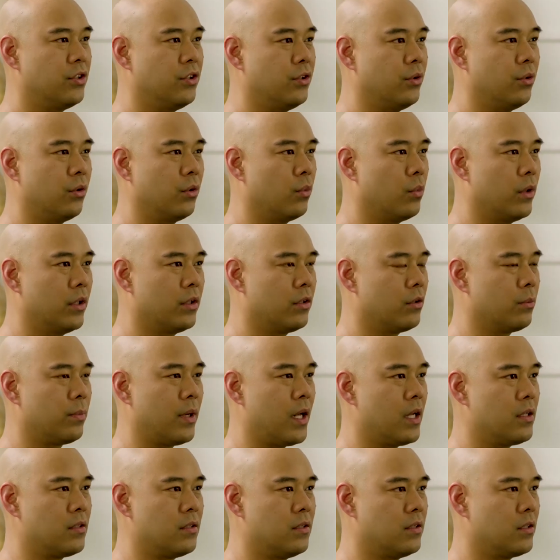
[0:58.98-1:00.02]
on what their
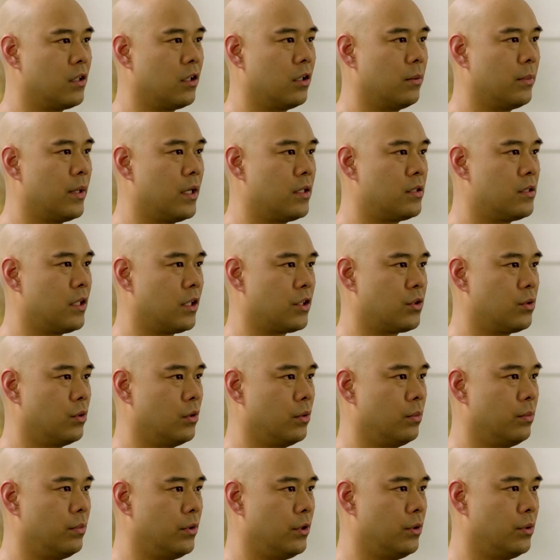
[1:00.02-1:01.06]
policies are about
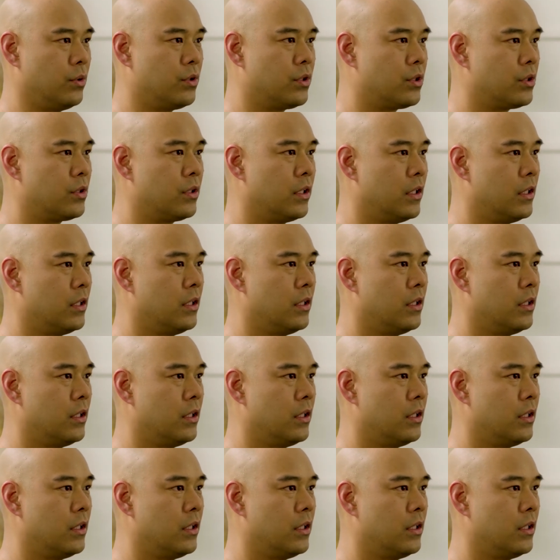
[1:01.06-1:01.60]
sexual abuse.